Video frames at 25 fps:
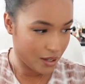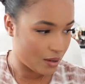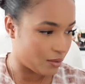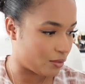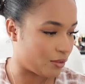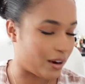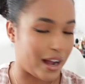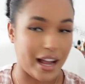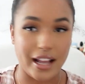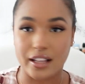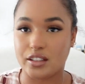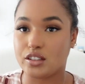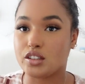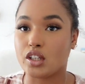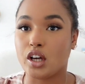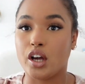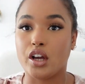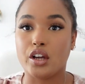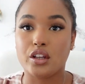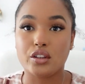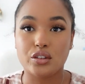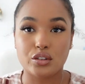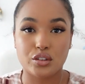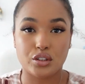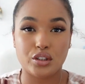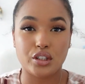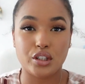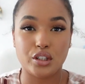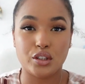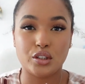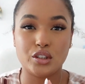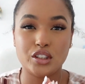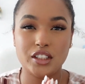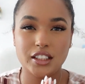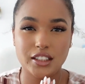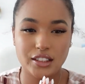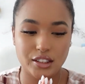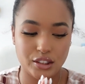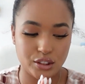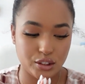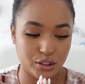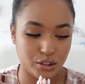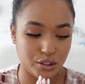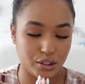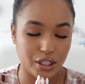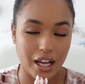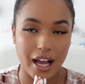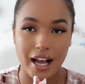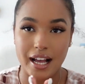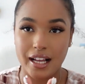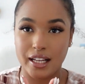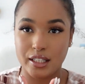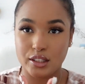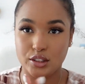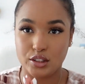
Right, so to, in order to uh,